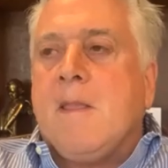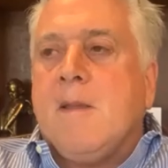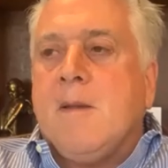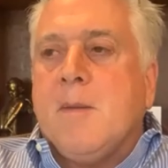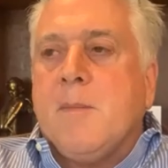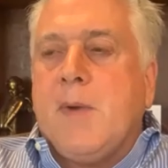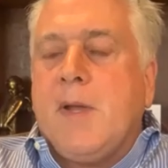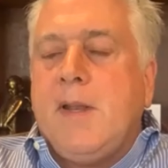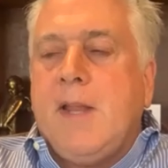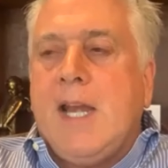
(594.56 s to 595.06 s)

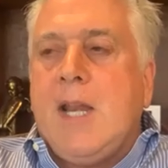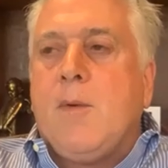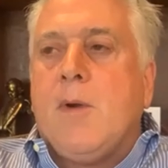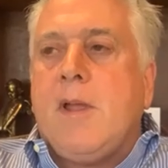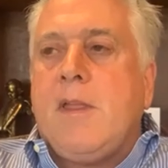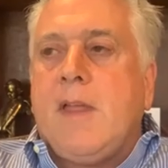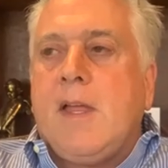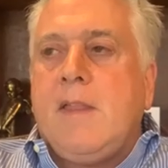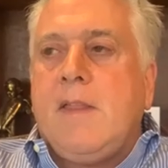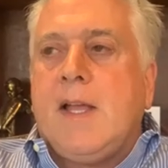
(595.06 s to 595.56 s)
But
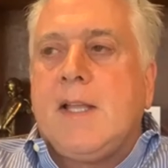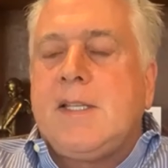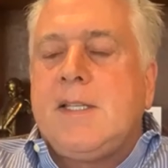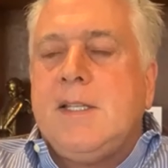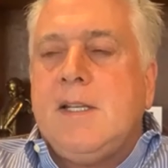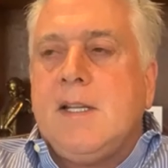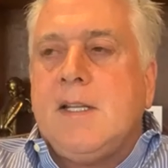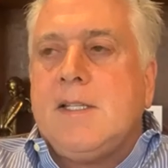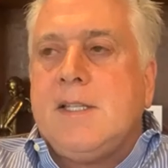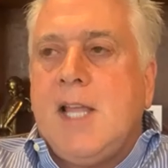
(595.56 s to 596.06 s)
anyway, that's
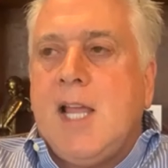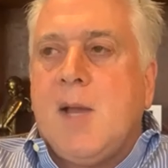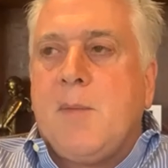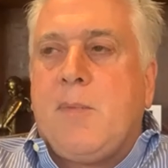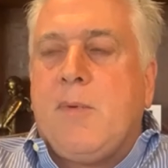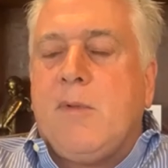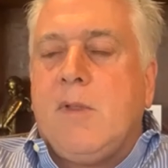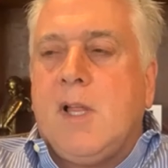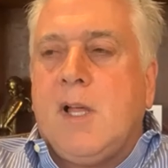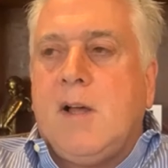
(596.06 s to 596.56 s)
an
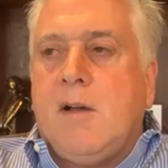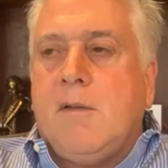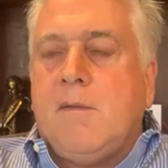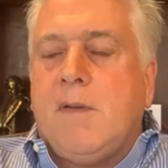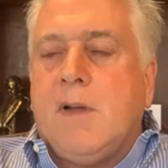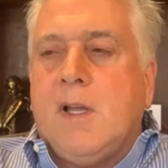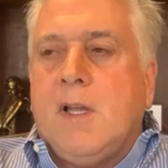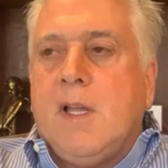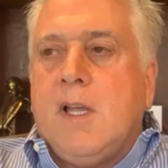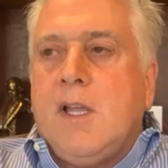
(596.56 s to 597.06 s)
example
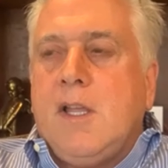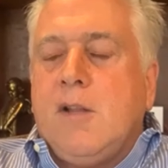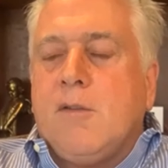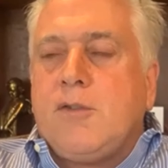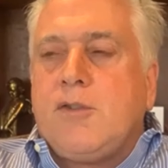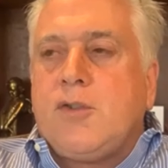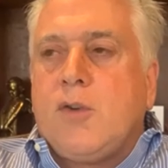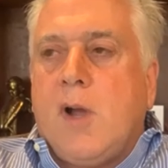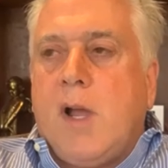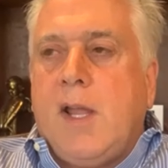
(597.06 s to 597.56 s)
of,
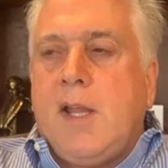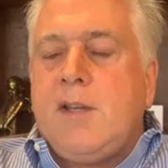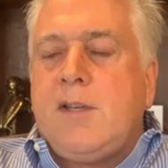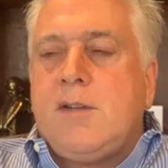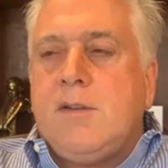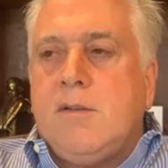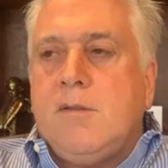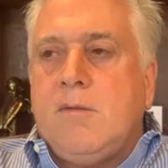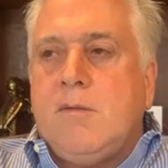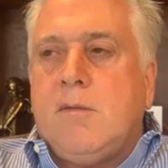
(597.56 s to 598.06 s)
trying
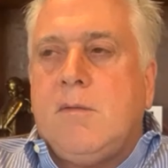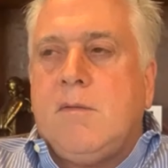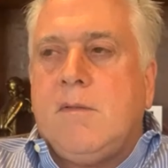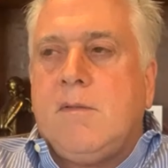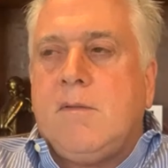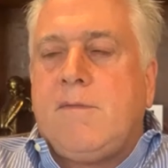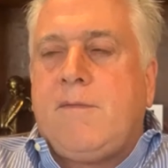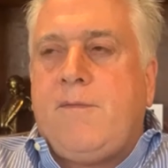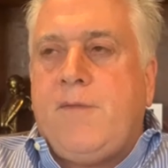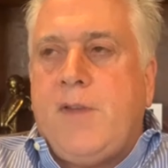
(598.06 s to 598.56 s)
to
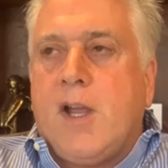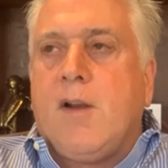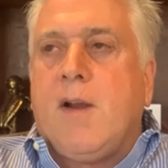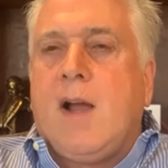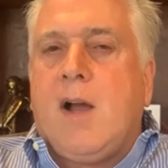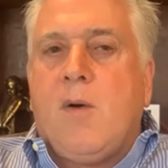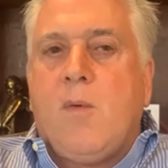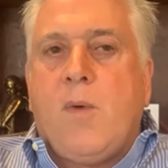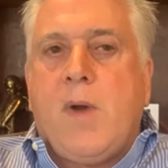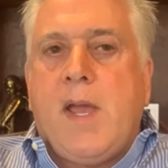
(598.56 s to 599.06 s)
figure
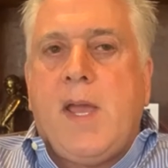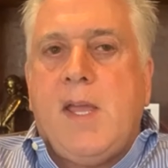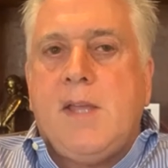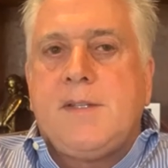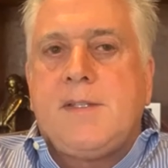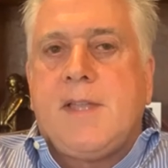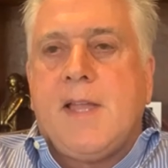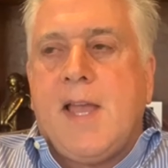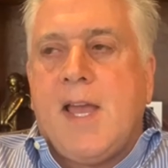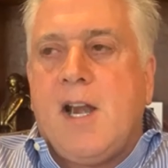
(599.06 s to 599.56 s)
out
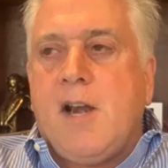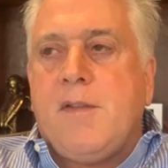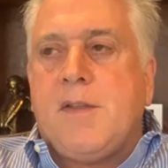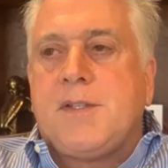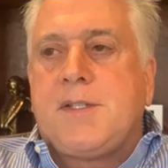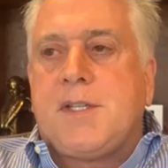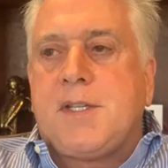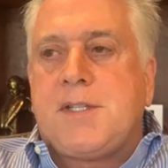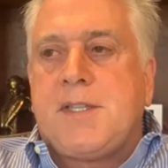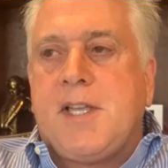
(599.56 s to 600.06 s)
ways to enter the
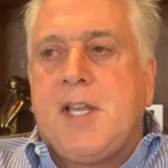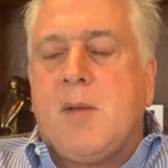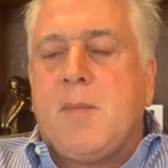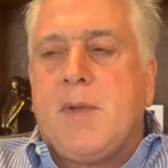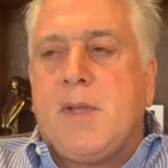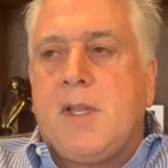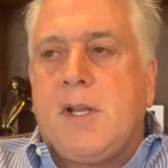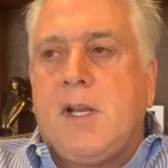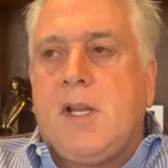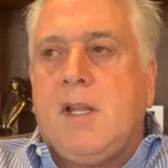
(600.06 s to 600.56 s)

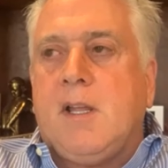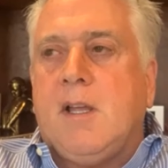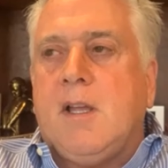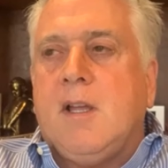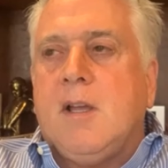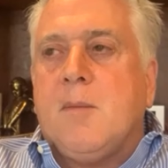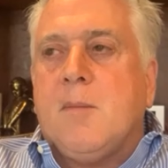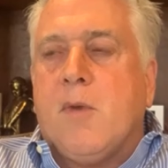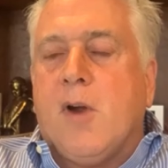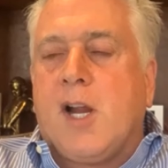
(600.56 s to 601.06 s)
sustainability
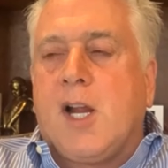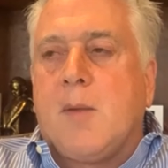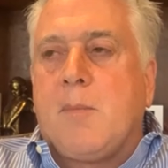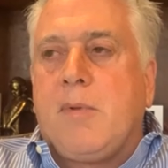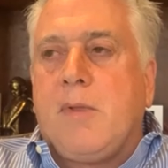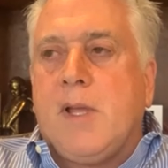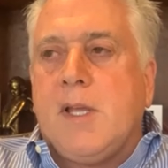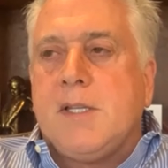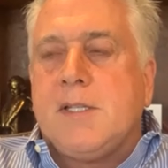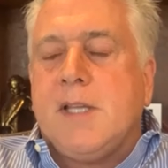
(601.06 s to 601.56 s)

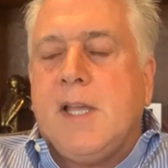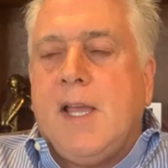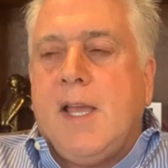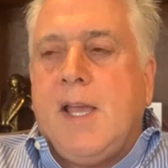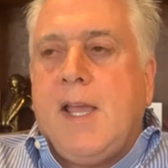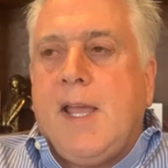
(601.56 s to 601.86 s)
marketplace.